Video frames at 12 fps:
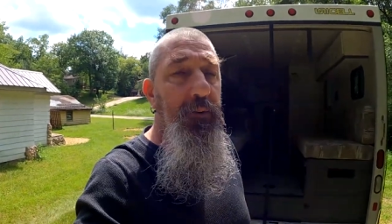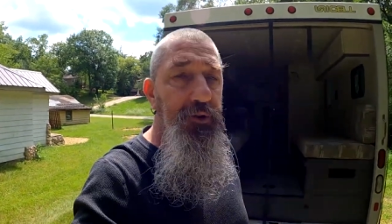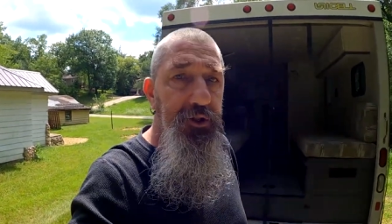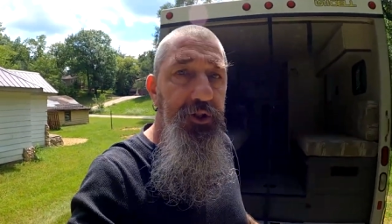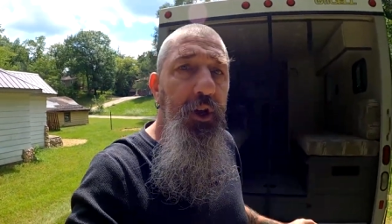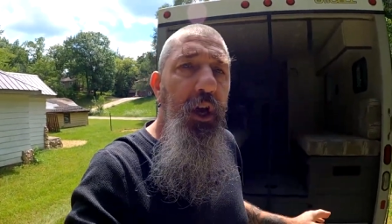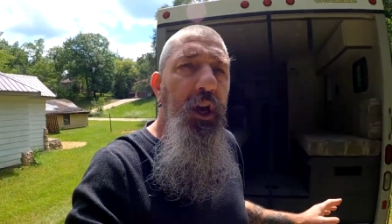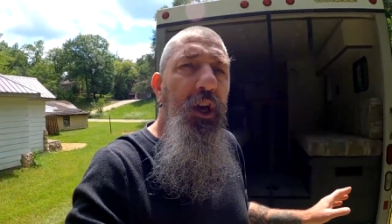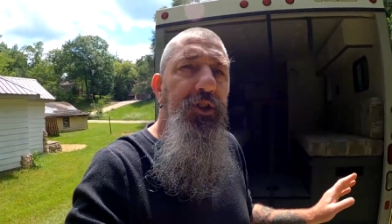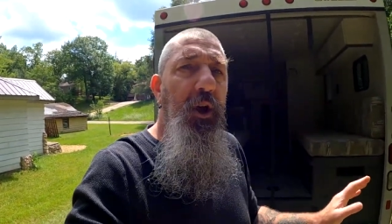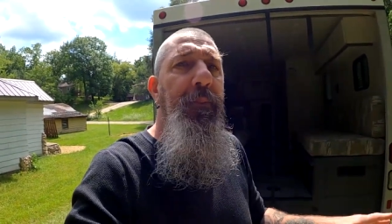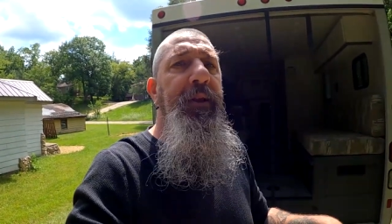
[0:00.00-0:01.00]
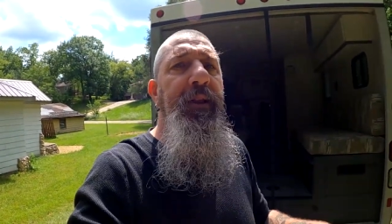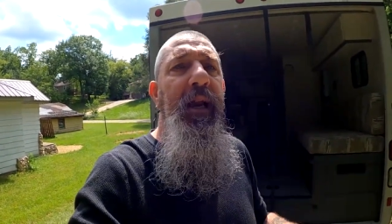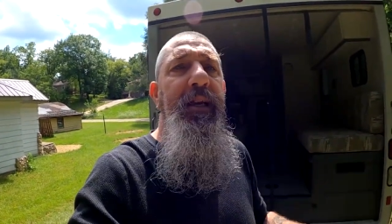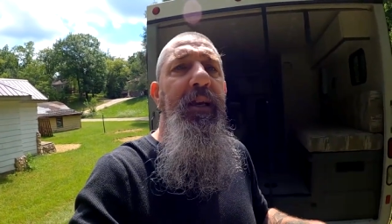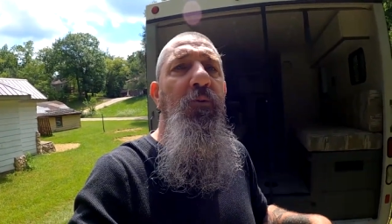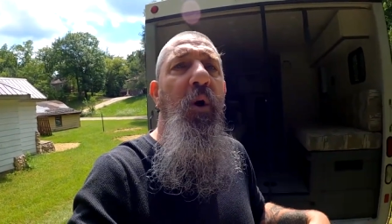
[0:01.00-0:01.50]
It was something that
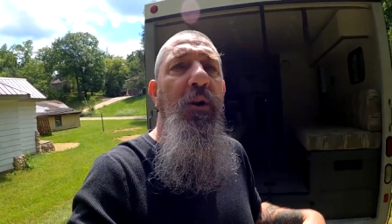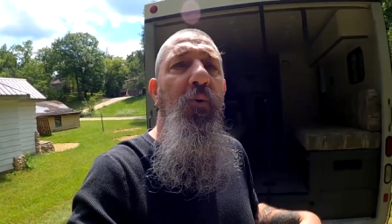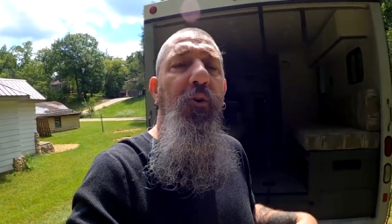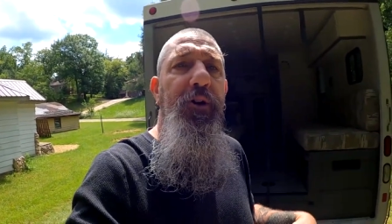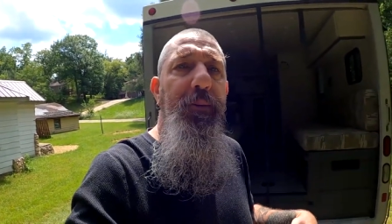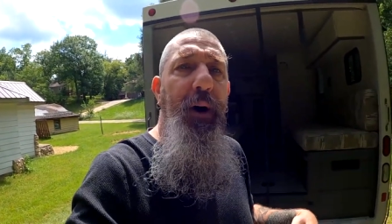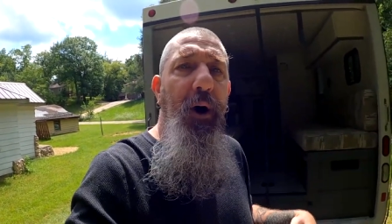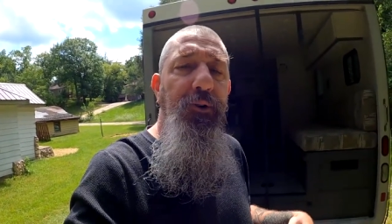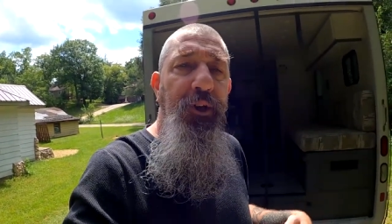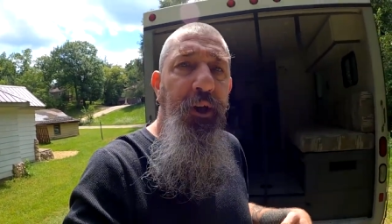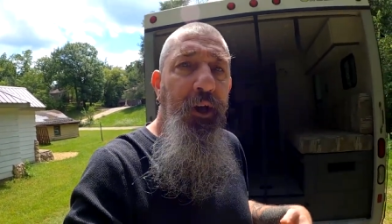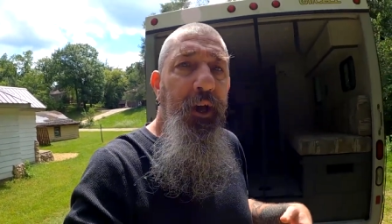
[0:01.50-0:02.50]
I didn't want to worry about